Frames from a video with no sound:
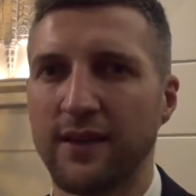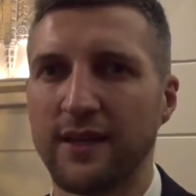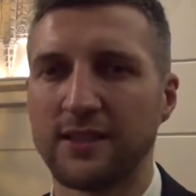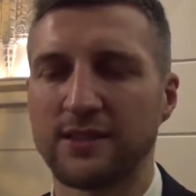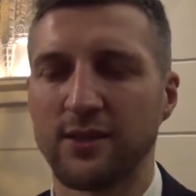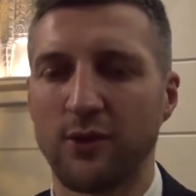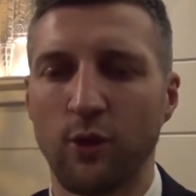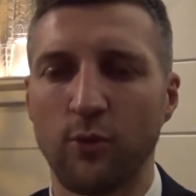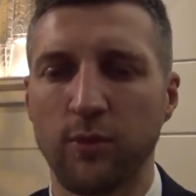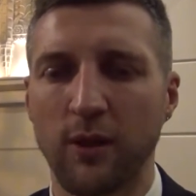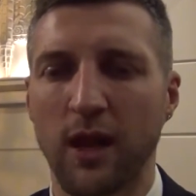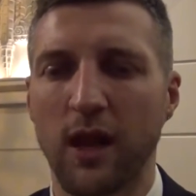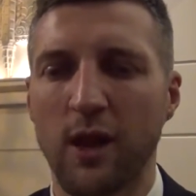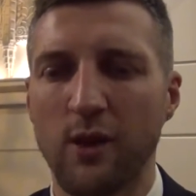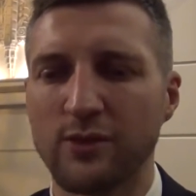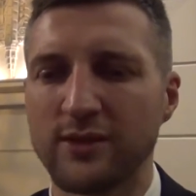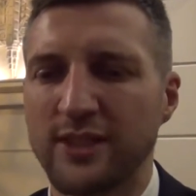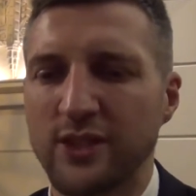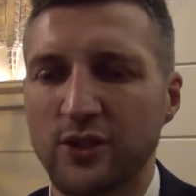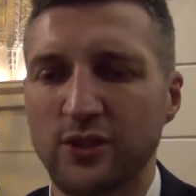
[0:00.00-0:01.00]
finished it up
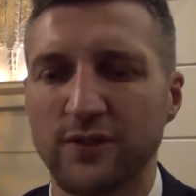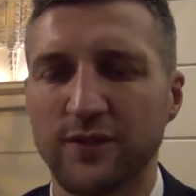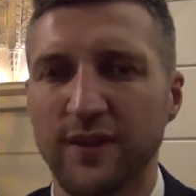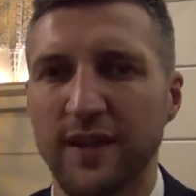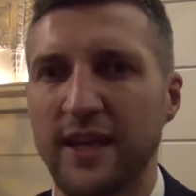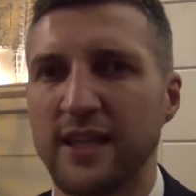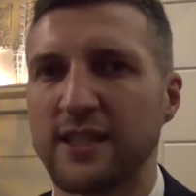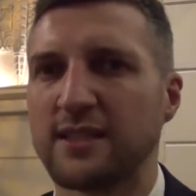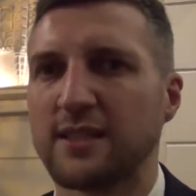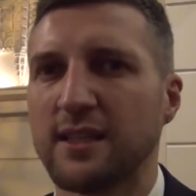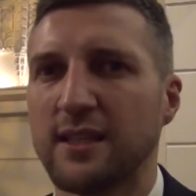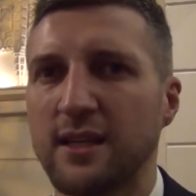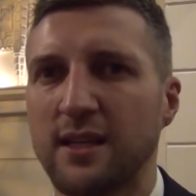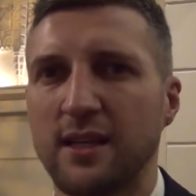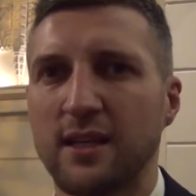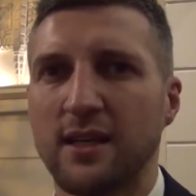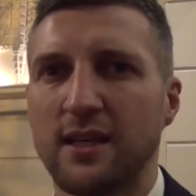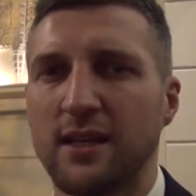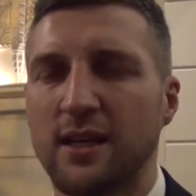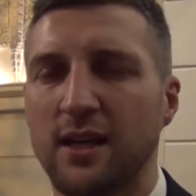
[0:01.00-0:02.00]
close, he just finished
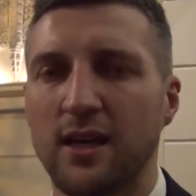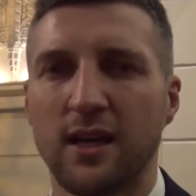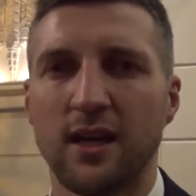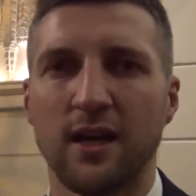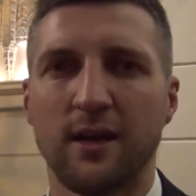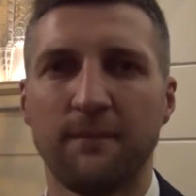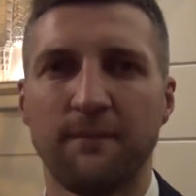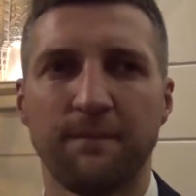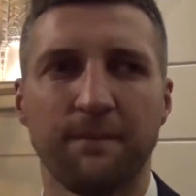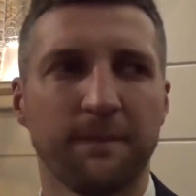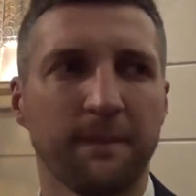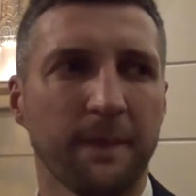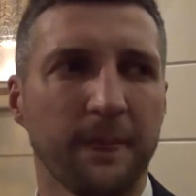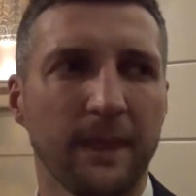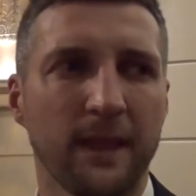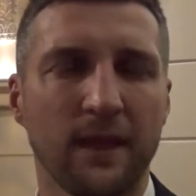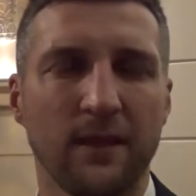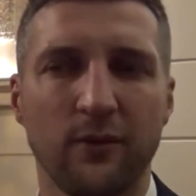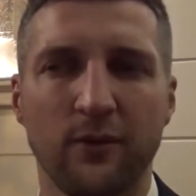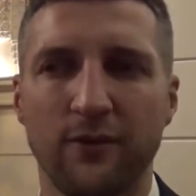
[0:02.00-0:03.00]
um,
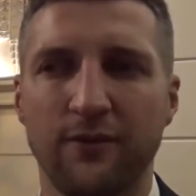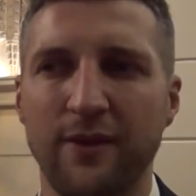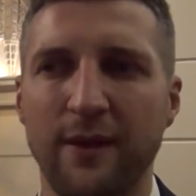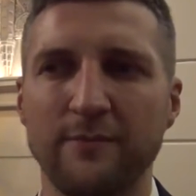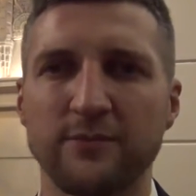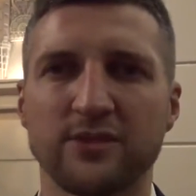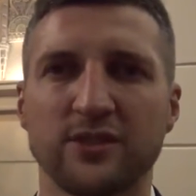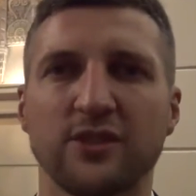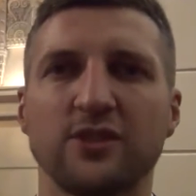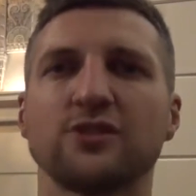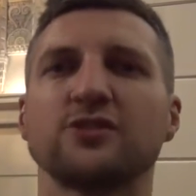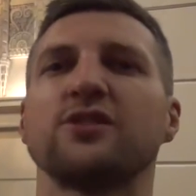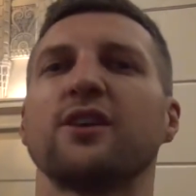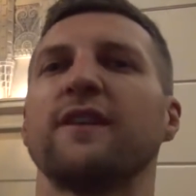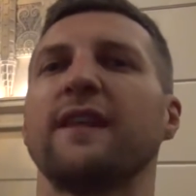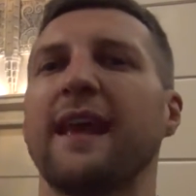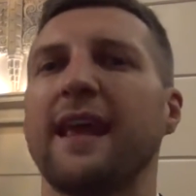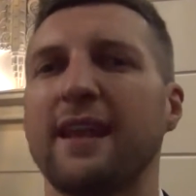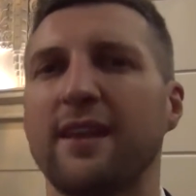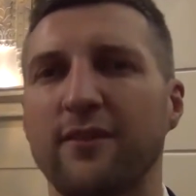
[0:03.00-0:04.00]
Frampton just
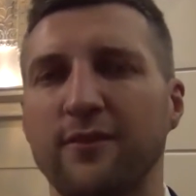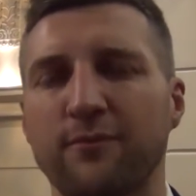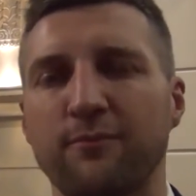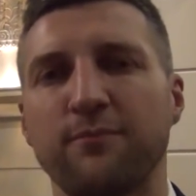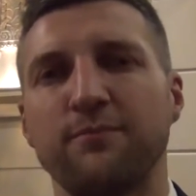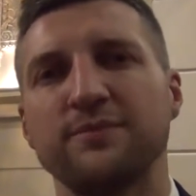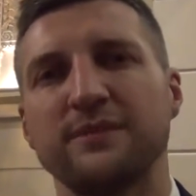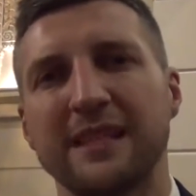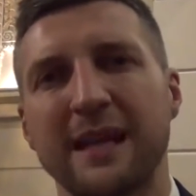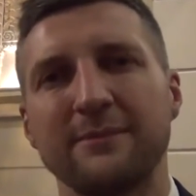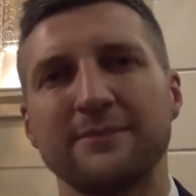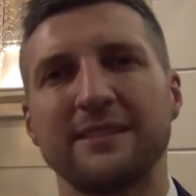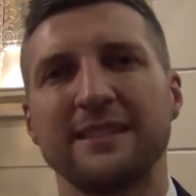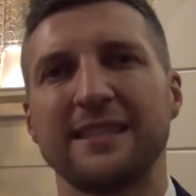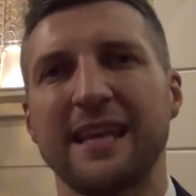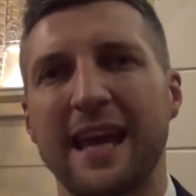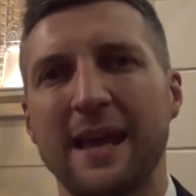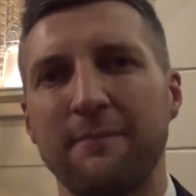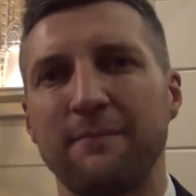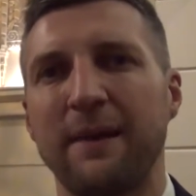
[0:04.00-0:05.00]
on the end of, snapped
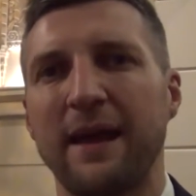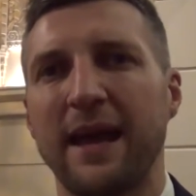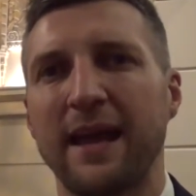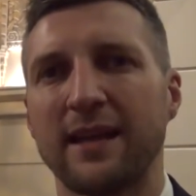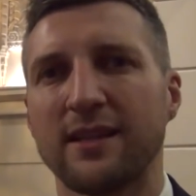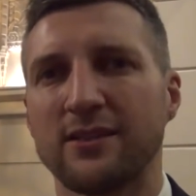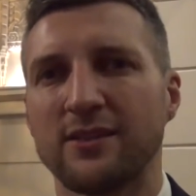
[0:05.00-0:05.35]
his head back.